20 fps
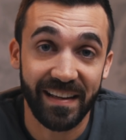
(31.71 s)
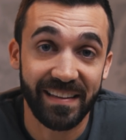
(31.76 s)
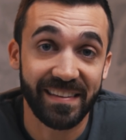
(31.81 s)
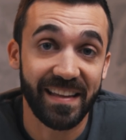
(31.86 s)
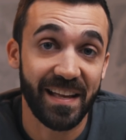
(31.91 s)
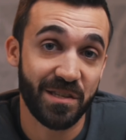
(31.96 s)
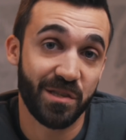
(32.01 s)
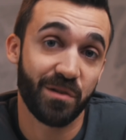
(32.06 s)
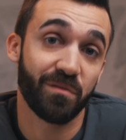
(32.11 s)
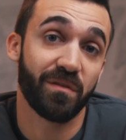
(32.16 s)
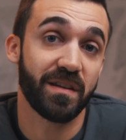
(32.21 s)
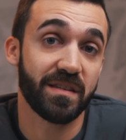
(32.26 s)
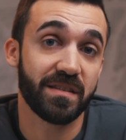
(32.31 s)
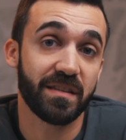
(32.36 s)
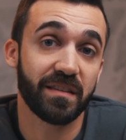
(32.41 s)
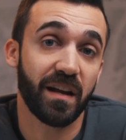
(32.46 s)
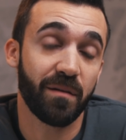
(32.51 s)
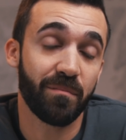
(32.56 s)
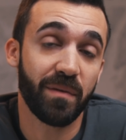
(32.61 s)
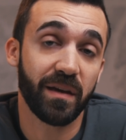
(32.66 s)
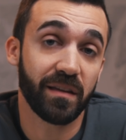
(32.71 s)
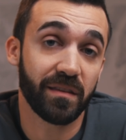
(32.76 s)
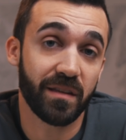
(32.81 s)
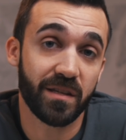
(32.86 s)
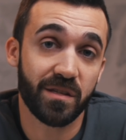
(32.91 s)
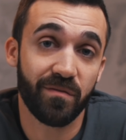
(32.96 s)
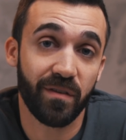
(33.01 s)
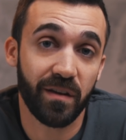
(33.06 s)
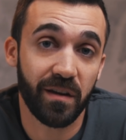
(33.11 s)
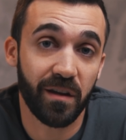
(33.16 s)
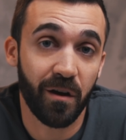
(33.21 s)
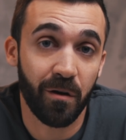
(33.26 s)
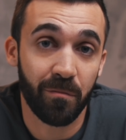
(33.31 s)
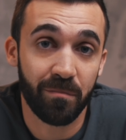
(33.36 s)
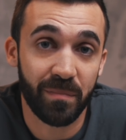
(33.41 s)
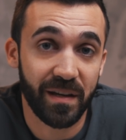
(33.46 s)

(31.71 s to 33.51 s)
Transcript: And that's the reason that I'm making this video,